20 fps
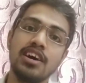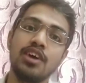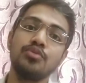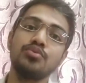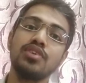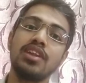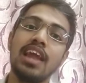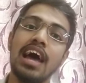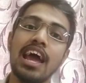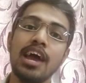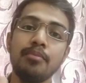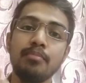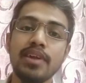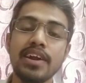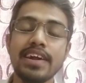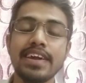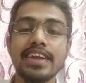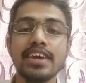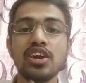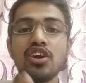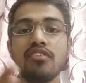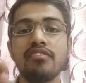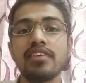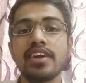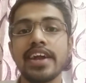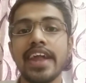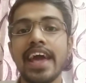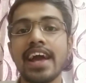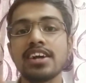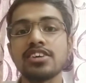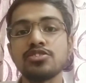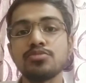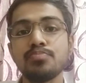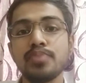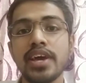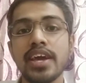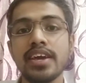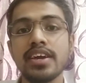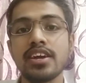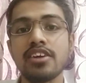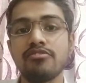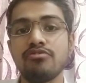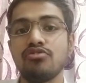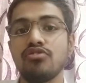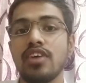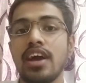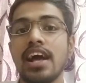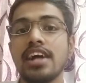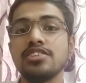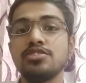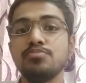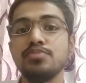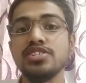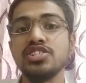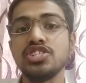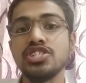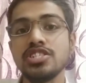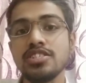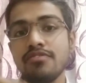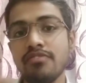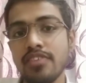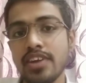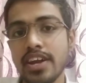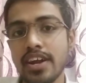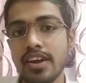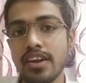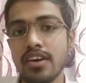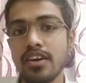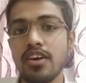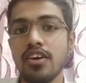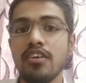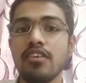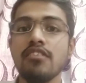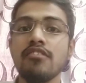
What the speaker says: now the liability of tax paying has been shifted